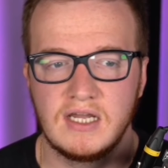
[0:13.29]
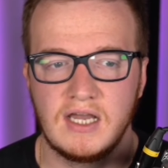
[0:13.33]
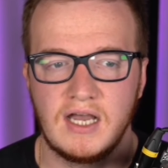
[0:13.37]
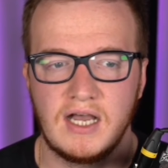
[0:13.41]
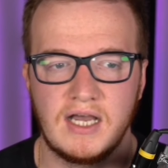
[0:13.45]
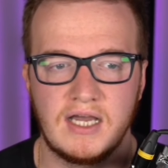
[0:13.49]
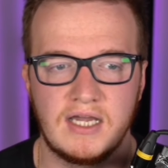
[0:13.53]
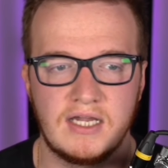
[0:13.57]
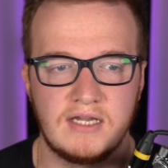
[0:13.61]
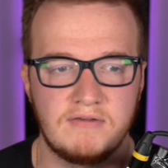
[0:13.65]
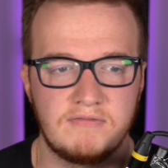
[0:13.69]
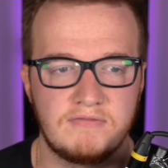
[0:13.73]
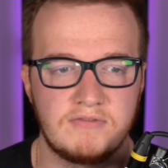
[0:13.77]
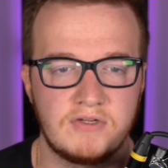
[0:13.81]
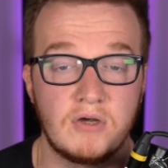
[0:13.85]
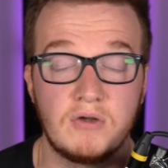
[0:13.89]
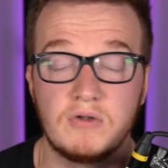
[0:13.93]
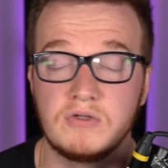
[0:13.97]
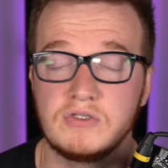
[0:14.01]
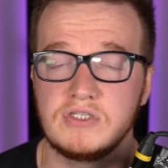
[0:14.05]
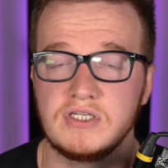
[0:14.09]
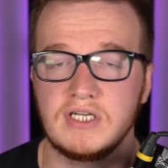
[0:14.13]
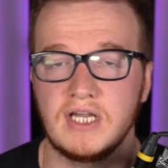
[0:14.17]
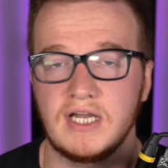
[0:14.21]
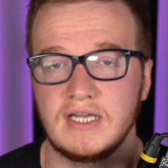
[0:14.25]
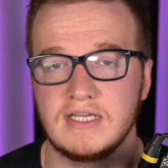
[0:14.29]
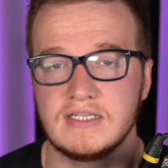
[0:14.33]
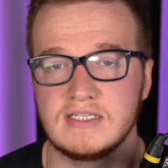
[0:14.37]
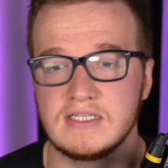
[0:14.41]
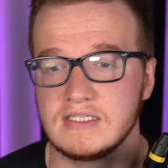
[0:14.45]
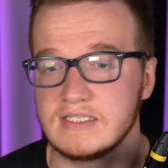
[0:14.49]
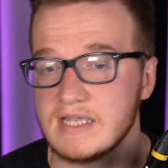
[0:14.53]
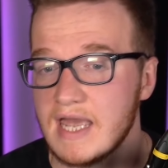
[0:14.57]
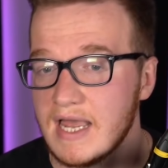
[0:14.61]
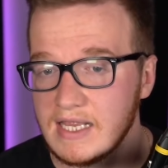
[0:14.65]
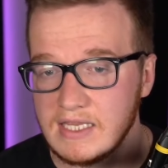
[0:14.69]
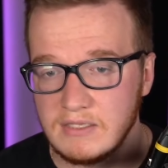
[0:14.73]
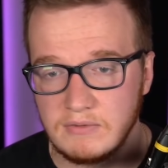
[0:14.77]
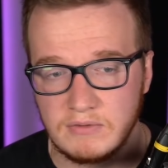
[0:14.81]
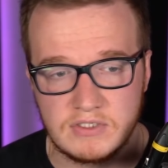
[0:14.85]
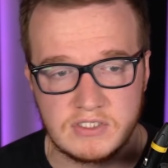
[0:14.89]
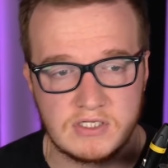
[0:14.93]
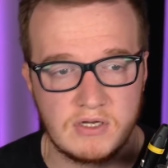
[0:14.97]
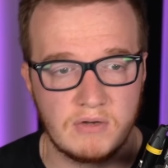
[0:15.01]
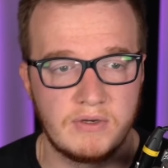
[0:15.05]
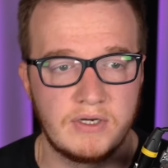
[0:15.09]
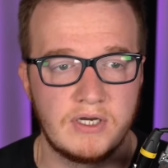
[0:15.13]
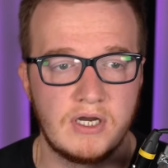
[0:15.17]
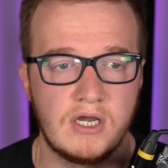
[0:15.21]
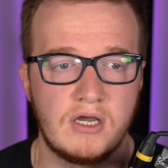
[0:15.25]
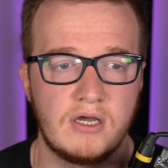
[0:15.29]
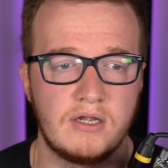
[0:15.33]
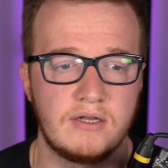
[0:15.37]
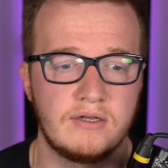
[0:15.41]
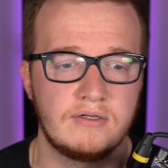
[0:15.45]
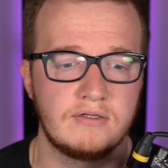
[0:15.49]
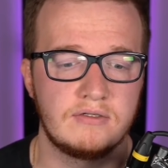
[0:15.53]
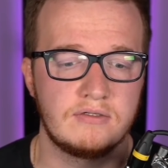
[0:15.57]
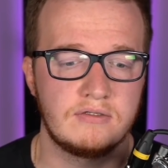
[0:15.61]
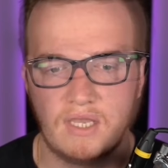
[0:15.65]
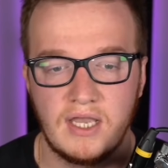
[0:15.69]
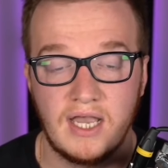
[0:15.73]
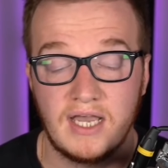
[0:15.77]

I've told you guys exactly what's going on.